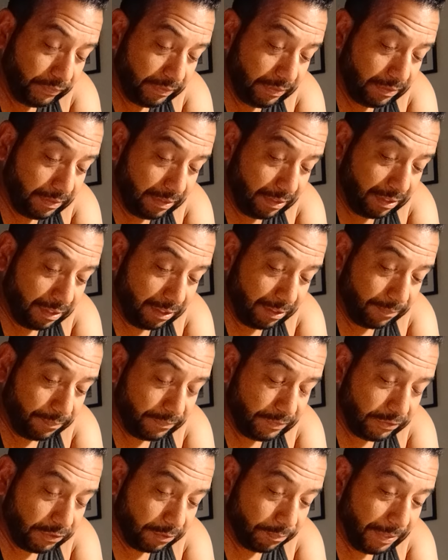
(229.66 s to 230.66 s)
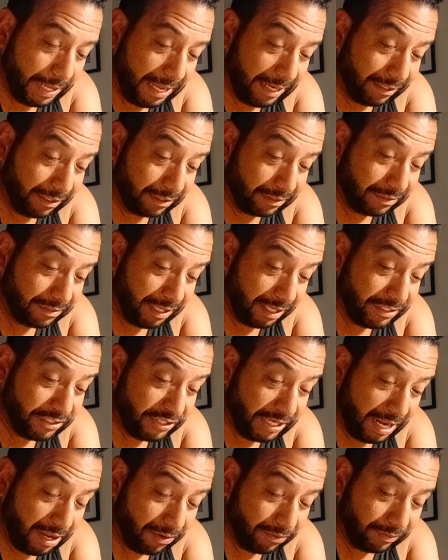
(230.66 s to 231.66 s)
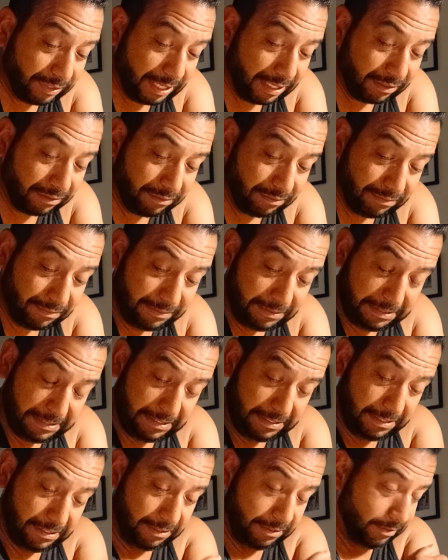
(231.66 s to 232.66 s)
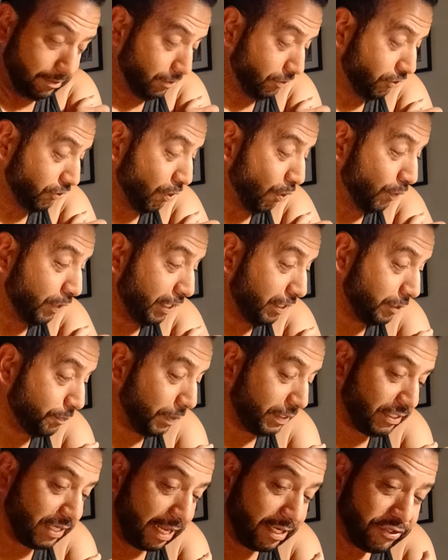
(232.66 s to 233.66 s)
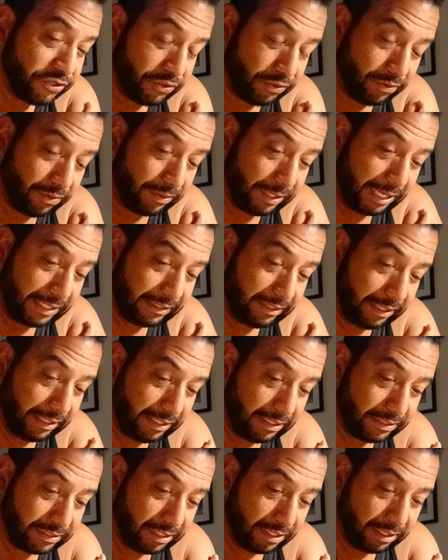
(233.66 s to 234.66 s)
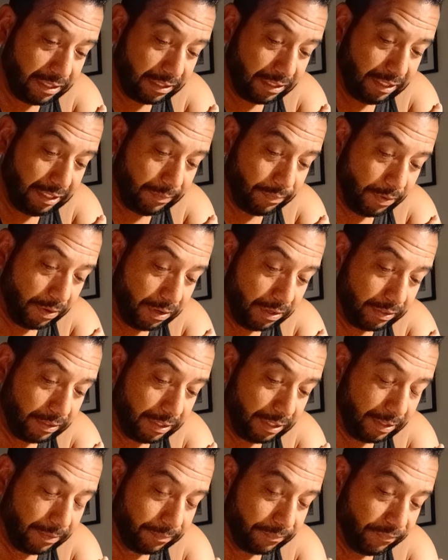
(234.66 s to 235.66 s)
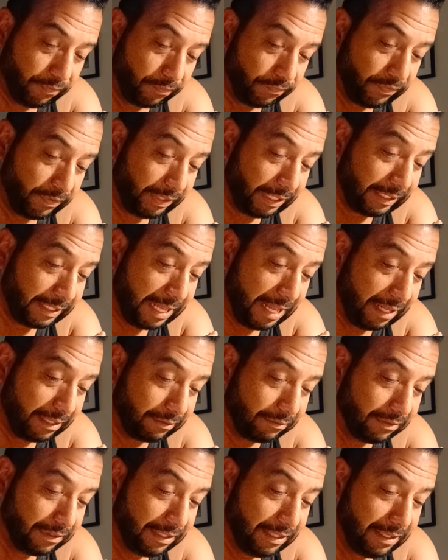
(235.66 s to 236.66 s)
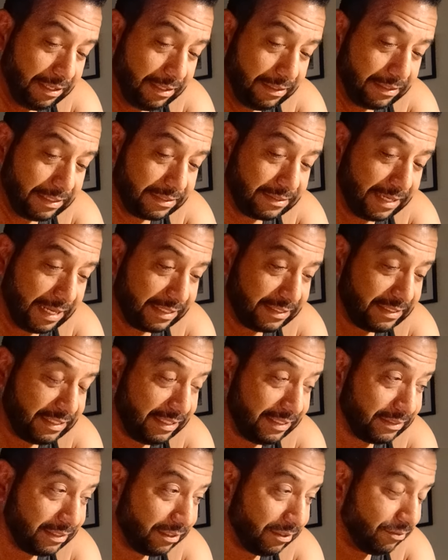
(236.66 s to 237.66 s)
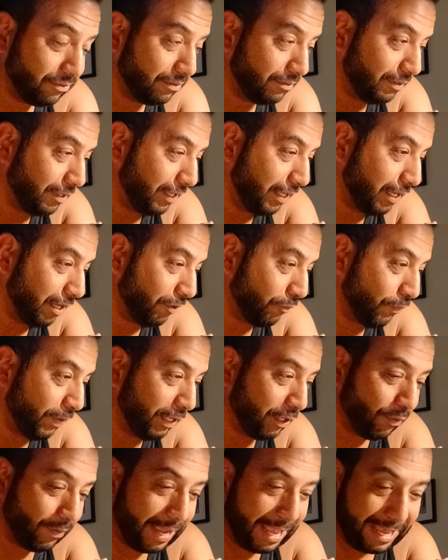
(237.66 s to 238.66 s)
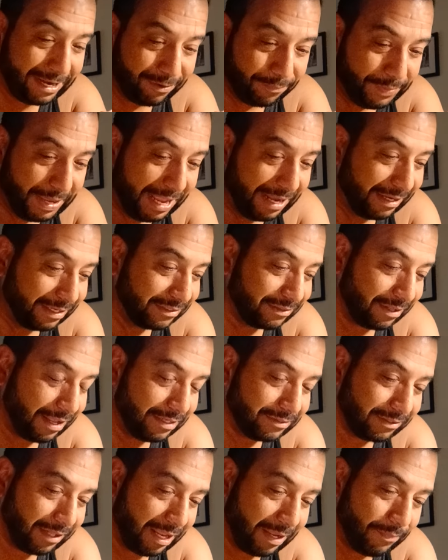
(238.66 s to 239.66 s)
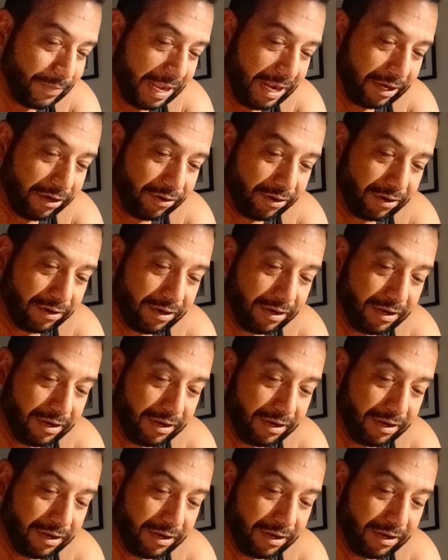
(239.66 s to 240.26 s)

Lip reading: He took back a touchdown that showed his potential, and I think he's going to keep on fulfilling that this next season. They're getting Rico Hanna back as linebacker.